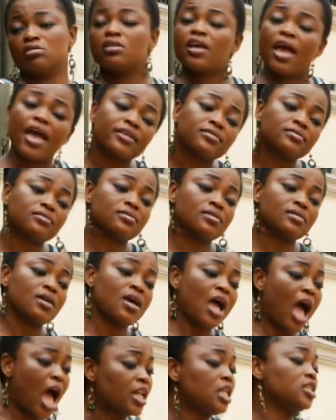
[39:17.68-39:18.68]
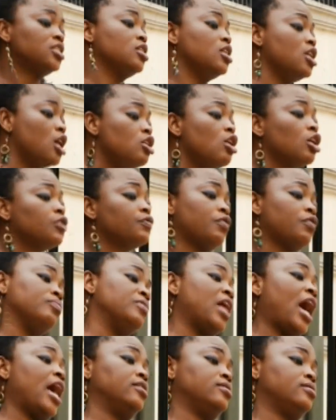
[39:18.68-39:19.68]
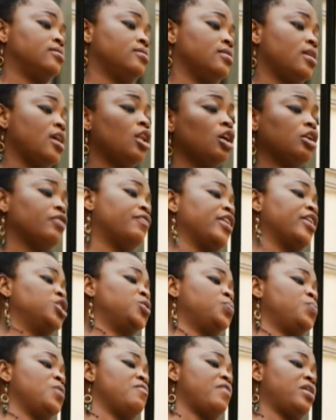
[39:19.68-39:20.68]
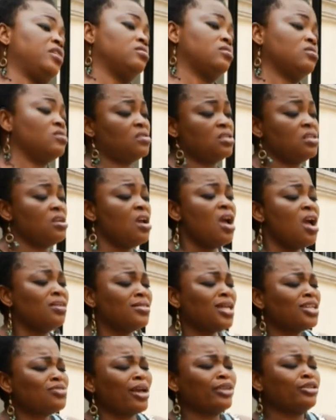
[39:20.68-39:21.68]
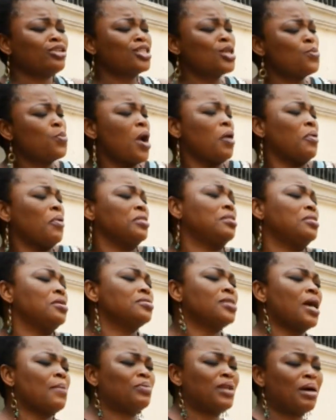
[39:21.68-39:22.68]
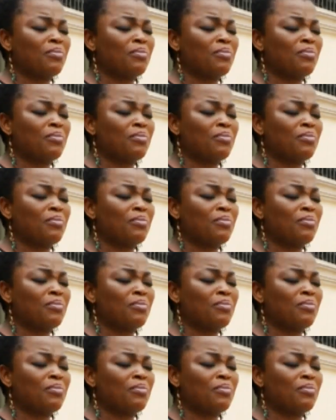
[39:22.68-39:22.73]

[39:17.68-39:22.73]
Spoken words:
Yes, I learned a lot from that. A lot of experience, you see. That's why I just keep quiet when things happen.